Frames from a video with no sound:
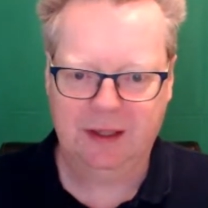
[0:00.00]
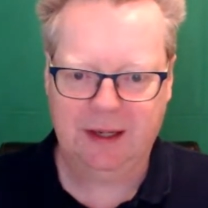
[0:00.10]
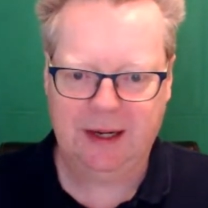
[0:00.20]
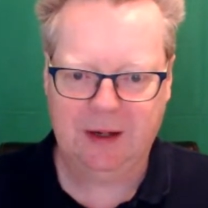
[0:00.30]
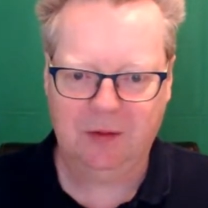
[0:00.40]

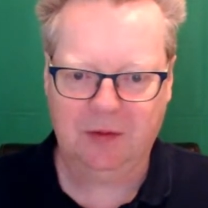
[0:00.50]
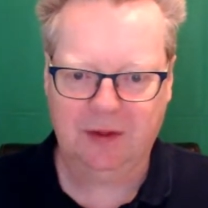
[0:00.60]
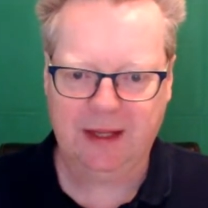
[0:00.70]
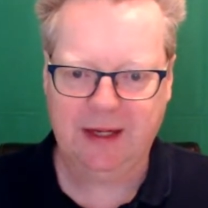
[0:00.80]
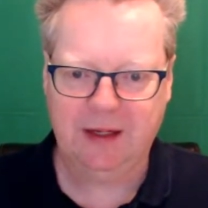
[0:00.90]
uh,
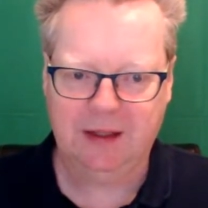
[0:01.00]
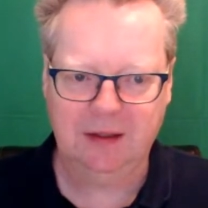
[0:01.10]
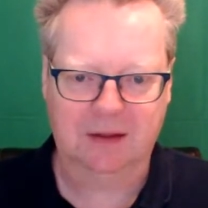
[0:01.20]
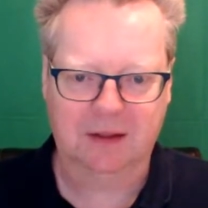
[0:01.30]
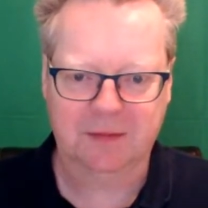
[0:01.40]
how they
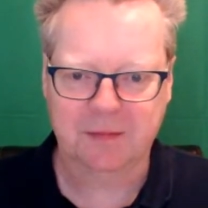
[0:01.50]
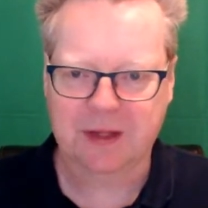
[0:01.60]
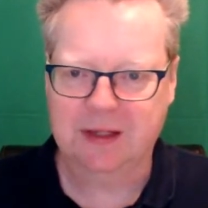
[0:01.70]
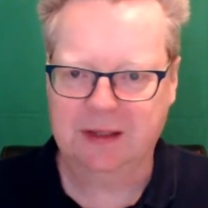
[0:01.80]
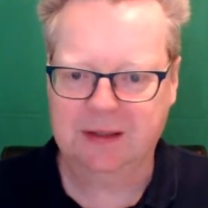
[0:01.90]
look.
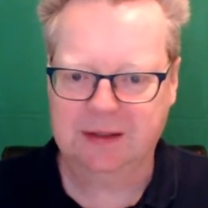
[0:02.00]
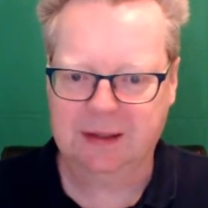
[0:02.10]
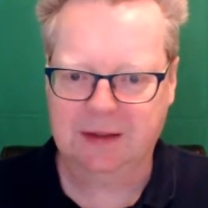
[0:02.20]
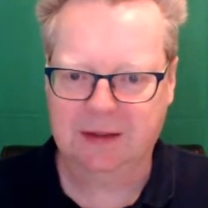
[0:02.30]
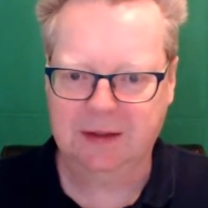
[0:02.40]

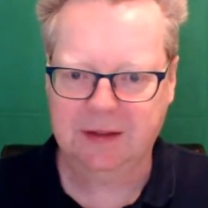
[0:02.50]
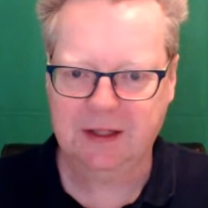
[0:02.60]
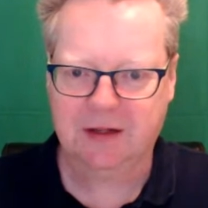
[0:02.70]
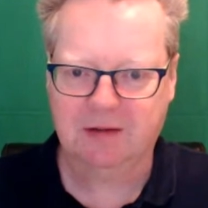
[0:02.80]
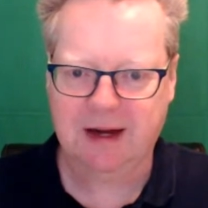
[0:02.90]
So I'm
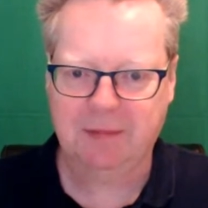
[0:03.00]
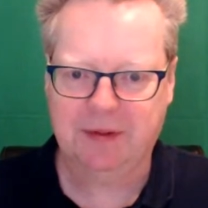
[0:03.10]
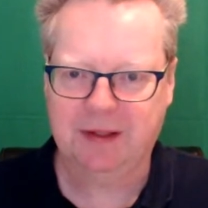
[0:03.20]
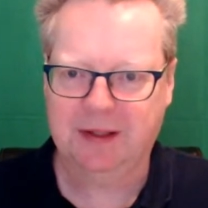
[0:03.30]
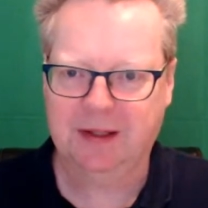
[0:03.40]
just going to
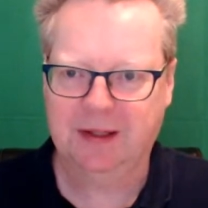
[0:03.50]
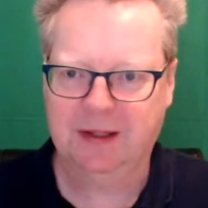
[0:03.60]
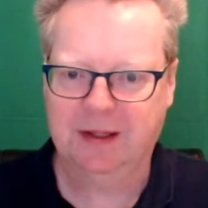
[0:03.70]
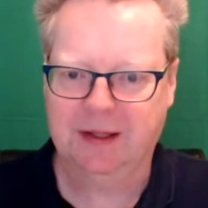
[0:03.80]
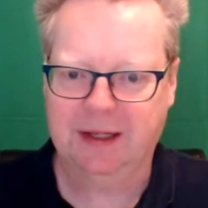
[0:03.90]
grab
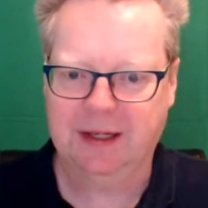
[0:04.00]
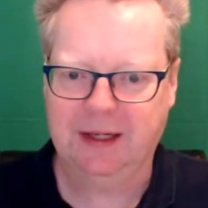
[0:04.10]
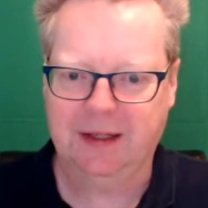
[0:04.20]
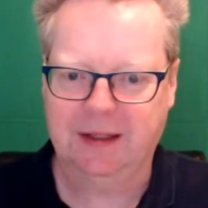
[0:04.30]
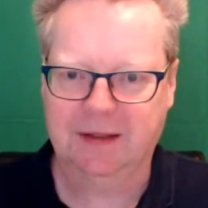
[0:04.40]

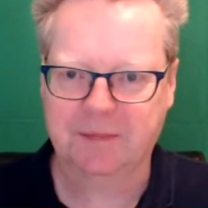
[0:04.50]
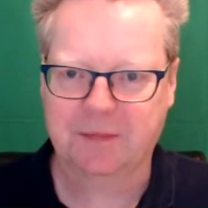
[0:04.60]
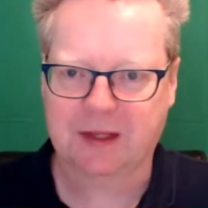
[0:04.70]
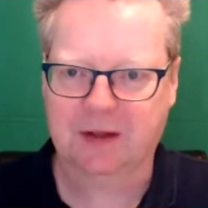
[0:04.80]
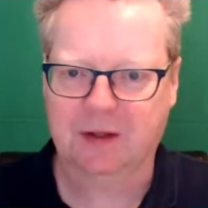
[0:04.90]
the
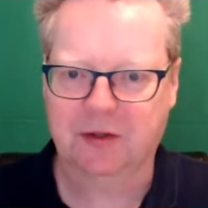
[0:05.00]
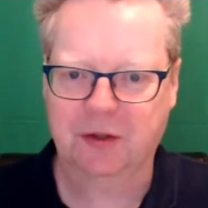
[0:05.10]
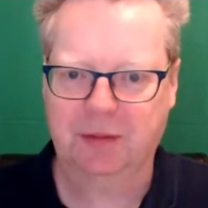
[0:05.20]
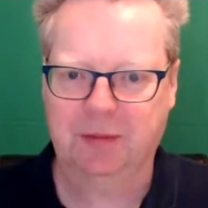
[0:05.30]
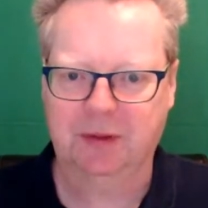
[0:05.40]
the
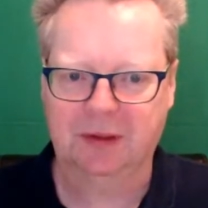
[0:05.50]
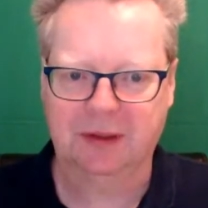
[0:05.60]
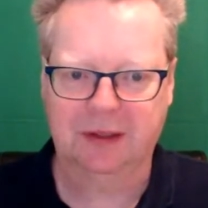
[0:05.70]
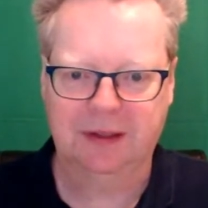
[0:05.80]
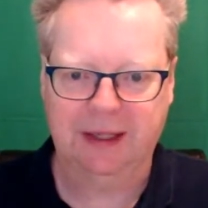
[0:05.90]

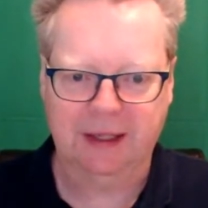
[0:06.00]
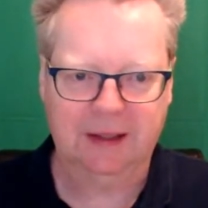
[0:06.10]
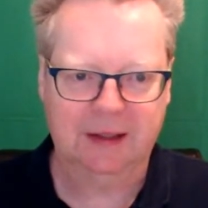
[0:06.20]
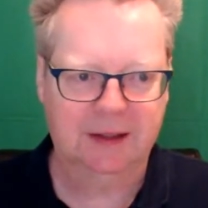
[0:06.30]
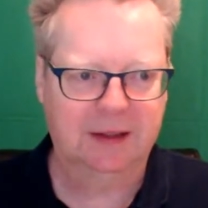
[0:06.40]
shoppable
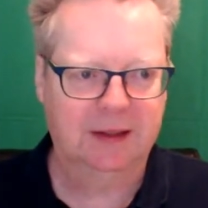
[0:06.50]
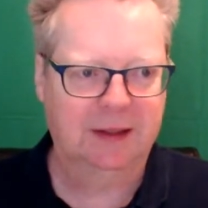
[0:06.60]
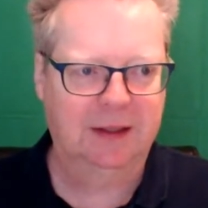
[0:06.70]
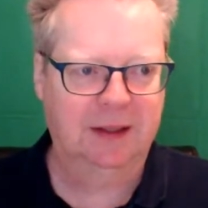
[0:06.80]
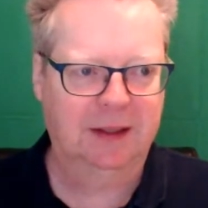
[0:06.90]
link,
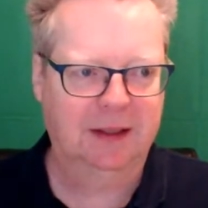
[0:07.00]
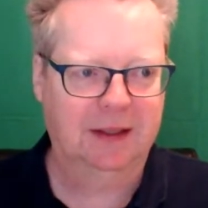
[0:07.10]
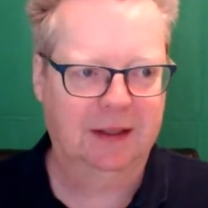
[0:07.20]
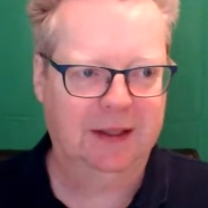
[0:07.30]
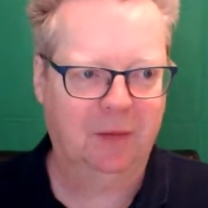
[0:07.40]
uh,